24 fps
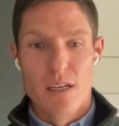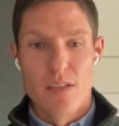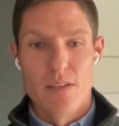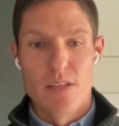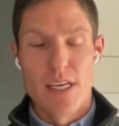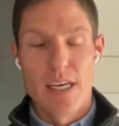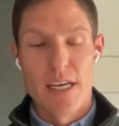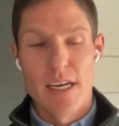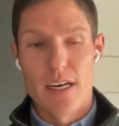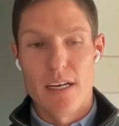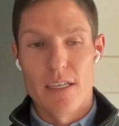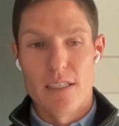
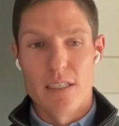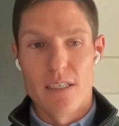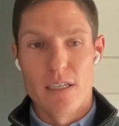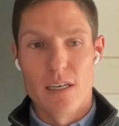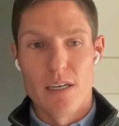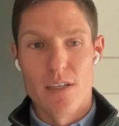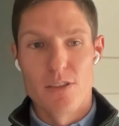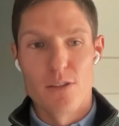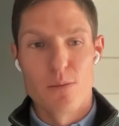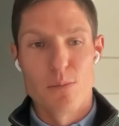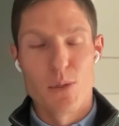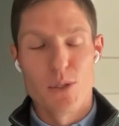Yeah,
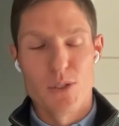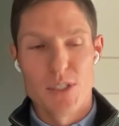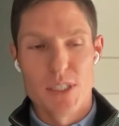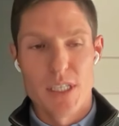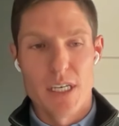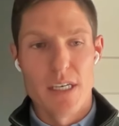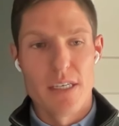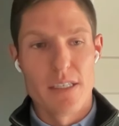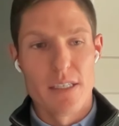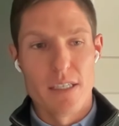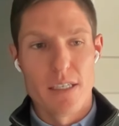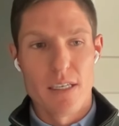
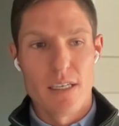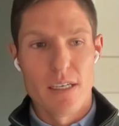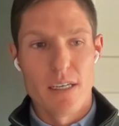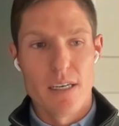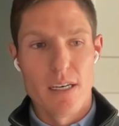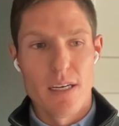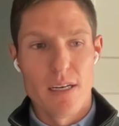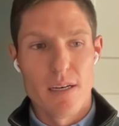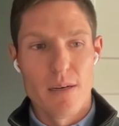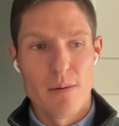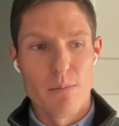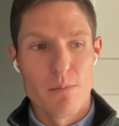
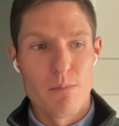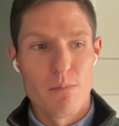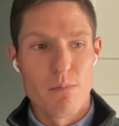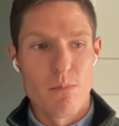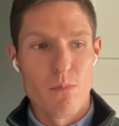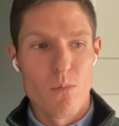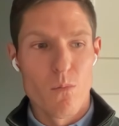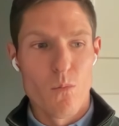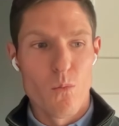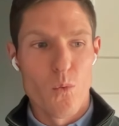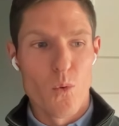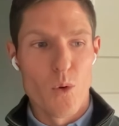100%.
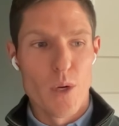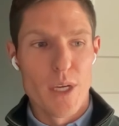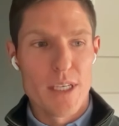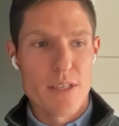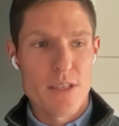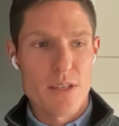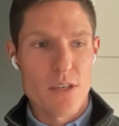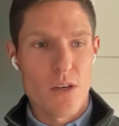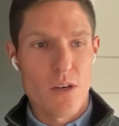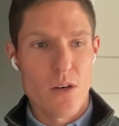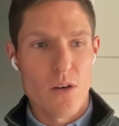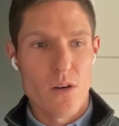We
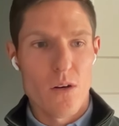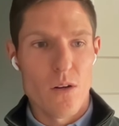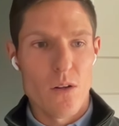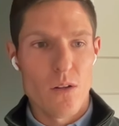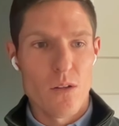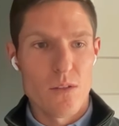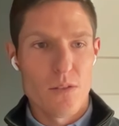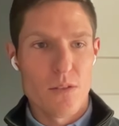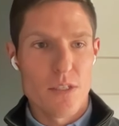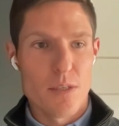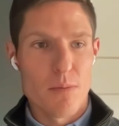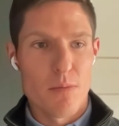
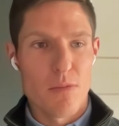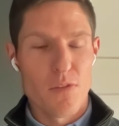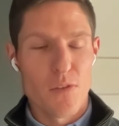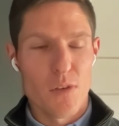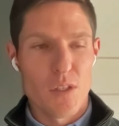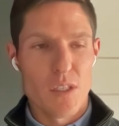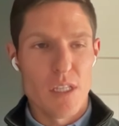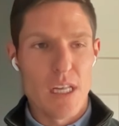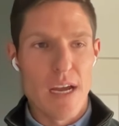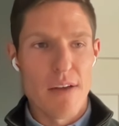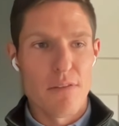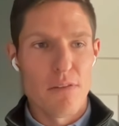saw some of
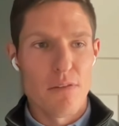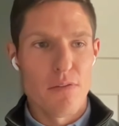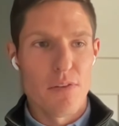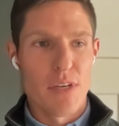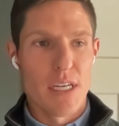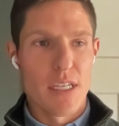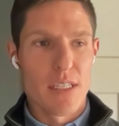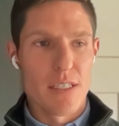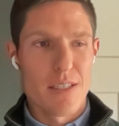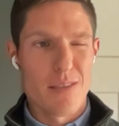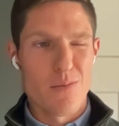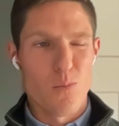our live
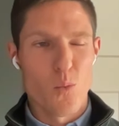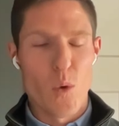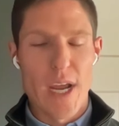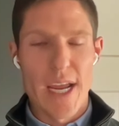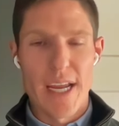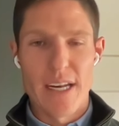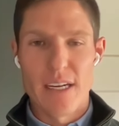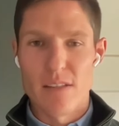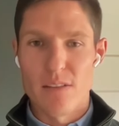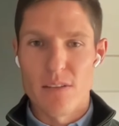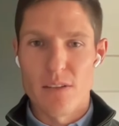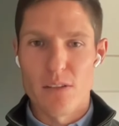events
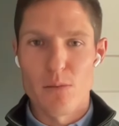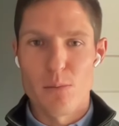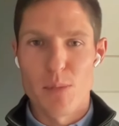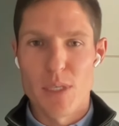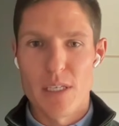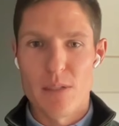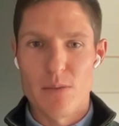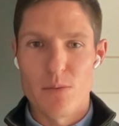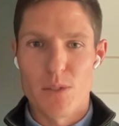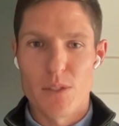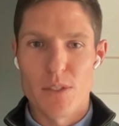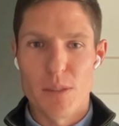wane a little
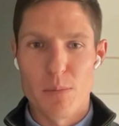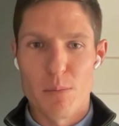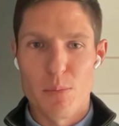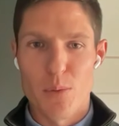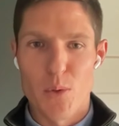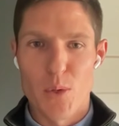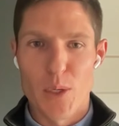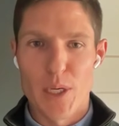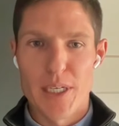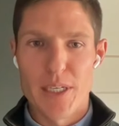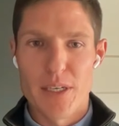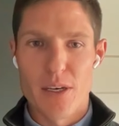bit, really
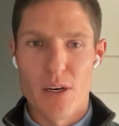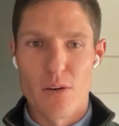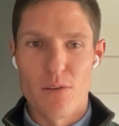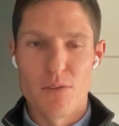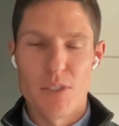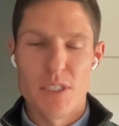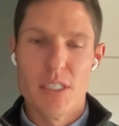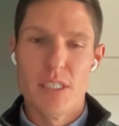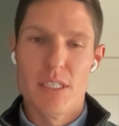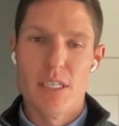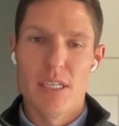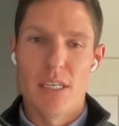
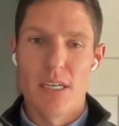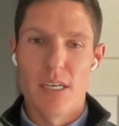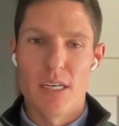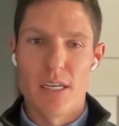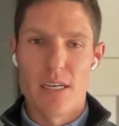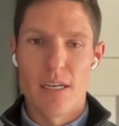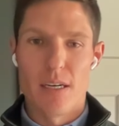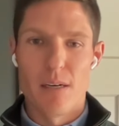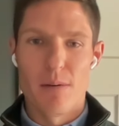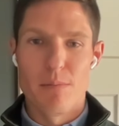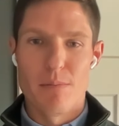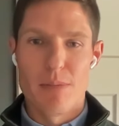pre-COVID.
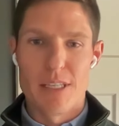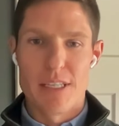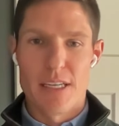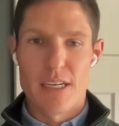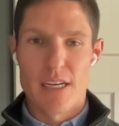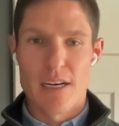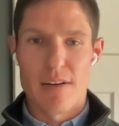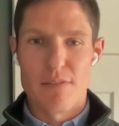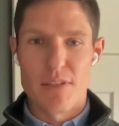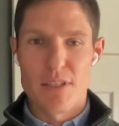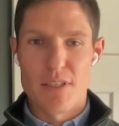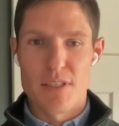And then
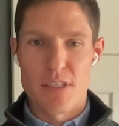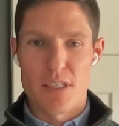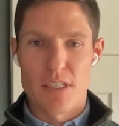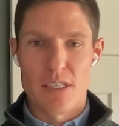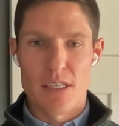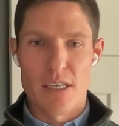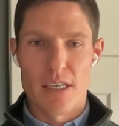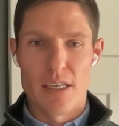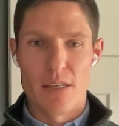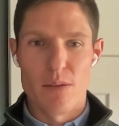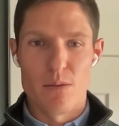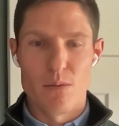
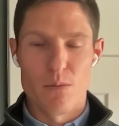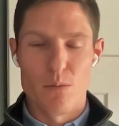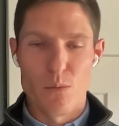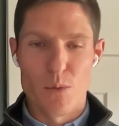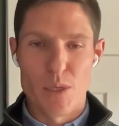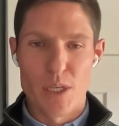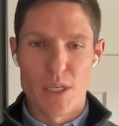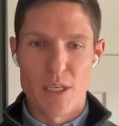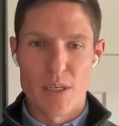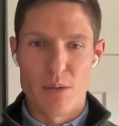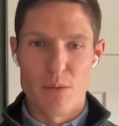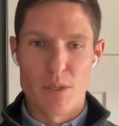obviously
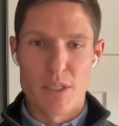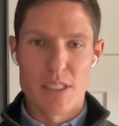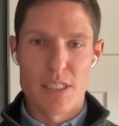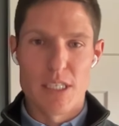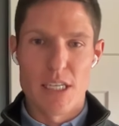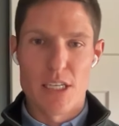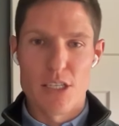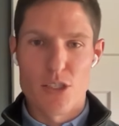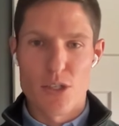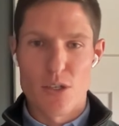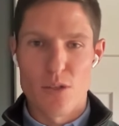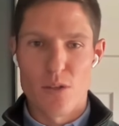we went
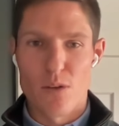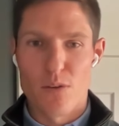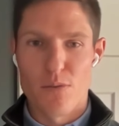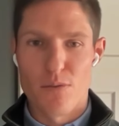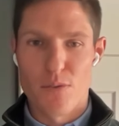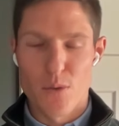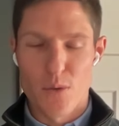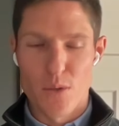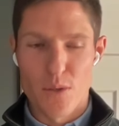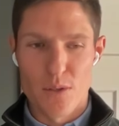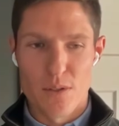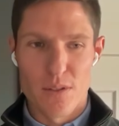digital
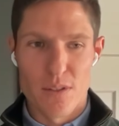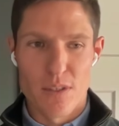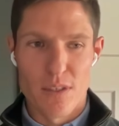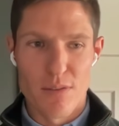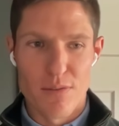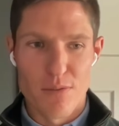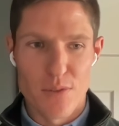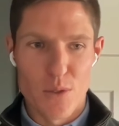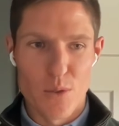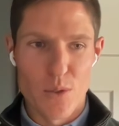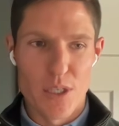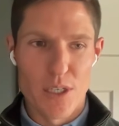for a
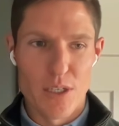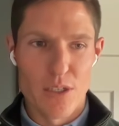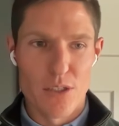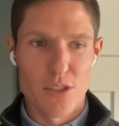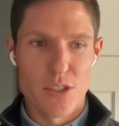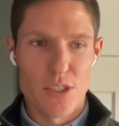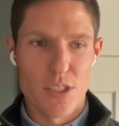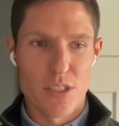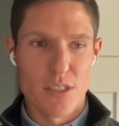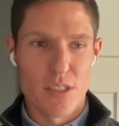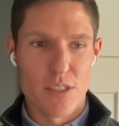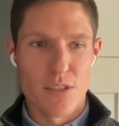few years
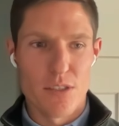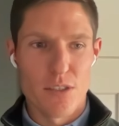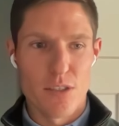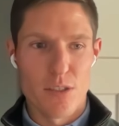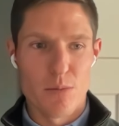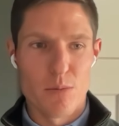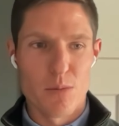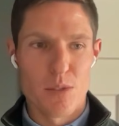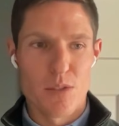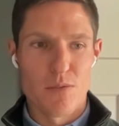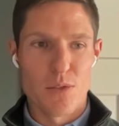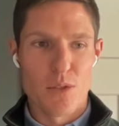just in
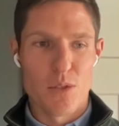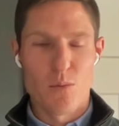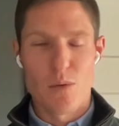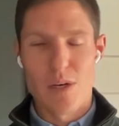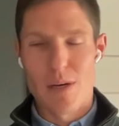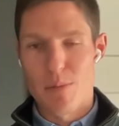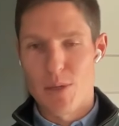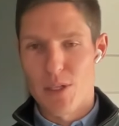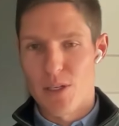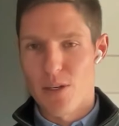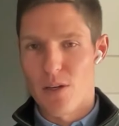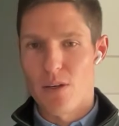terms of doing
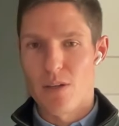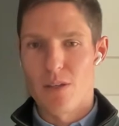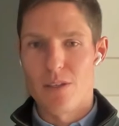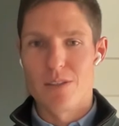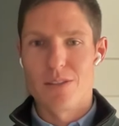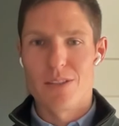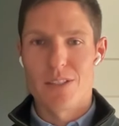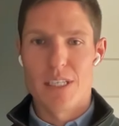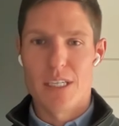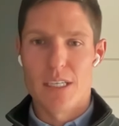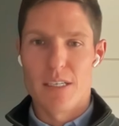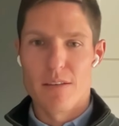
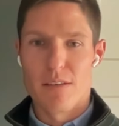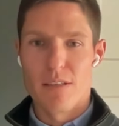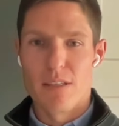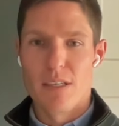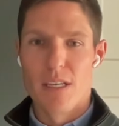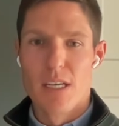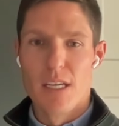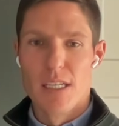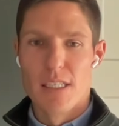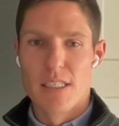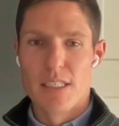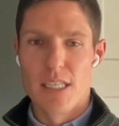webinars and
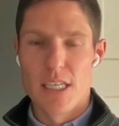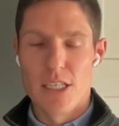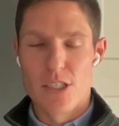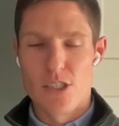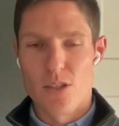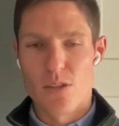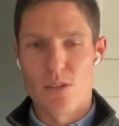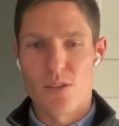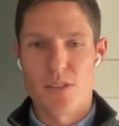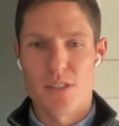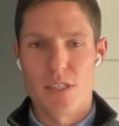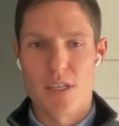
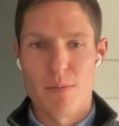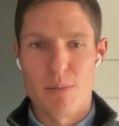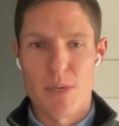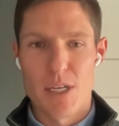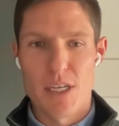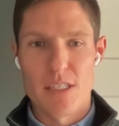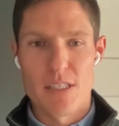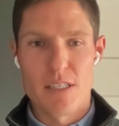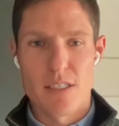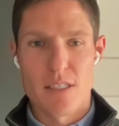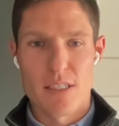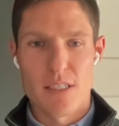digital
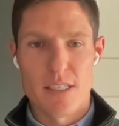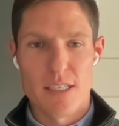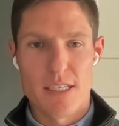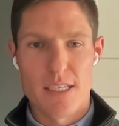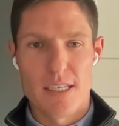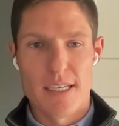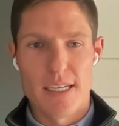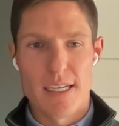summits.